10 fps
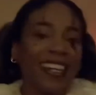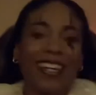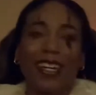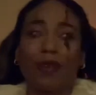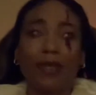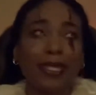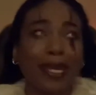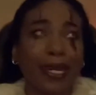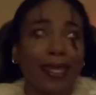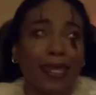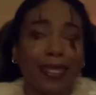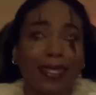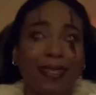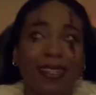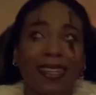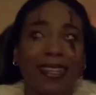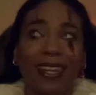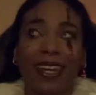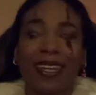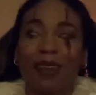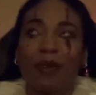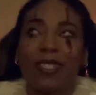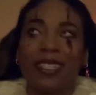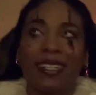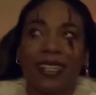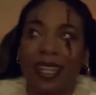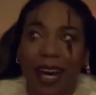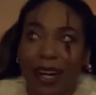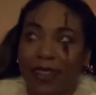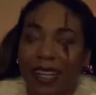it was like this, he wasn't a clown.